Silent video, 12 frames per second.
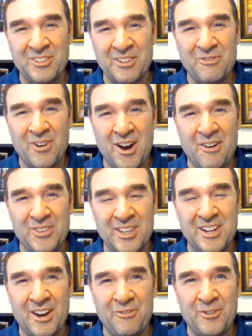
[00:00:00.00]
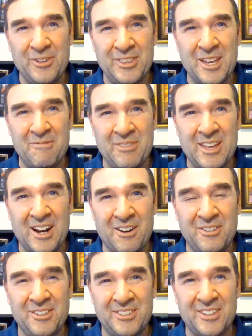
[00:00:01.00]
and was involved enough with them that I
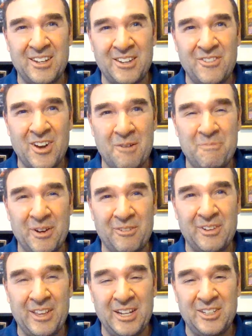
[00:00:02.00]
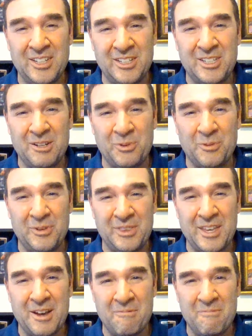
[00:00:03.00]
was developing relationships
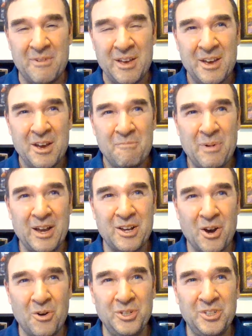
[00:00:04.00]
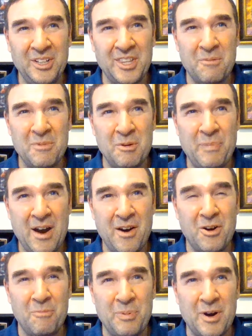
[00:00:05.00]
with them by coaching them in
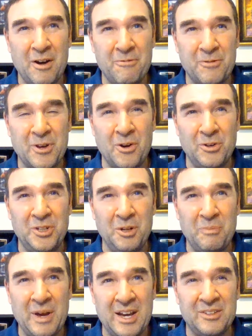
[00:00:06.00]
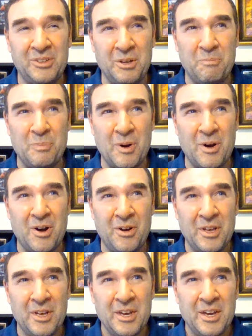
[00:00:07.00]
powder puff, coaching
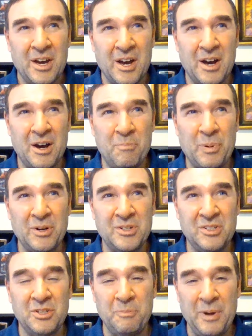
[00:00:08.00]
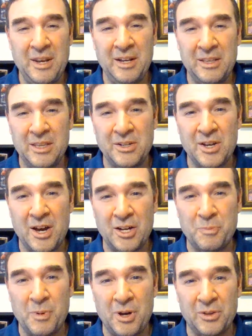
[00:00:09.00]
basketball, participating in the
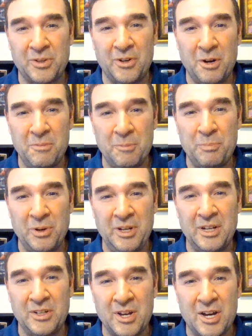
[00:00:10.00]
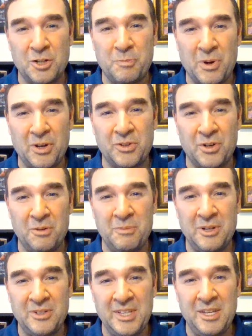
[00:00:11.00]
dodgeball tournament, putting a dodgeball
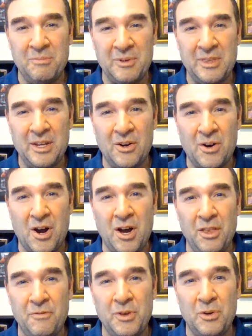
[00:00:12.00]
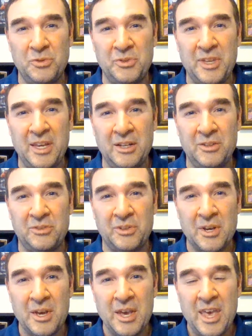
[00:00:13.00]
tournament team in there, all of those
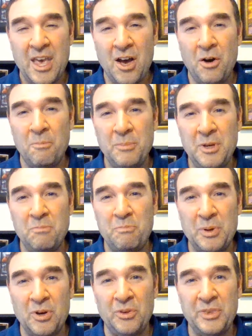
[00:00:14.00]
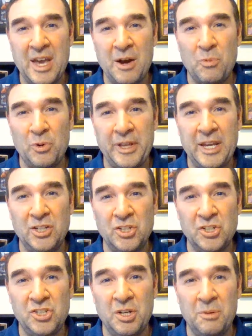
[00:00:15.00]
things help me build that
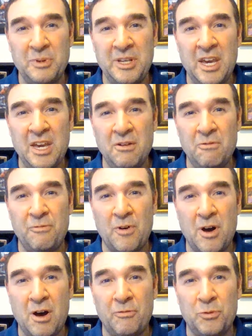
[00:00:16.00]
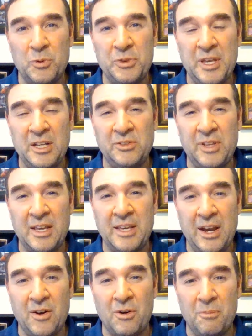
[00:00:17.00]
relationship. Get involved with things they
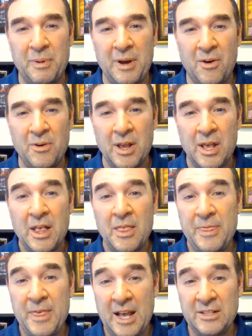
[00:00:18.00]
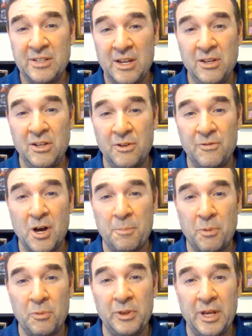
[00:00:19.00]
care about. That's how you
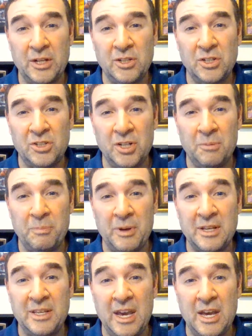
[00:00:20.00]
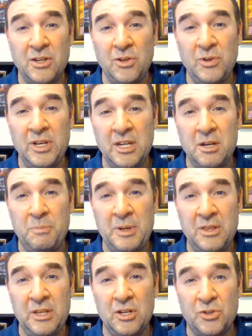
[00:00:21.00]
develop a relationship. Again, you need to
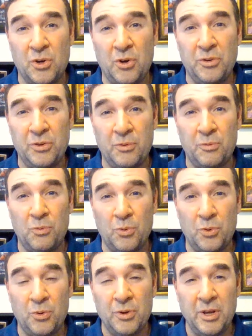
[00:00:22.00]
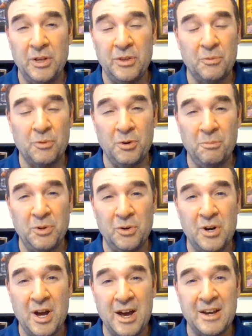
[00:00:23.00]
be the adult in the room.
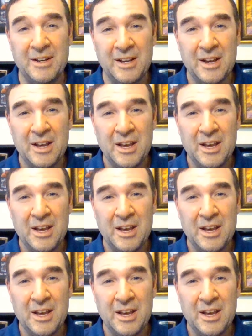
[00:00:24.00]
You're not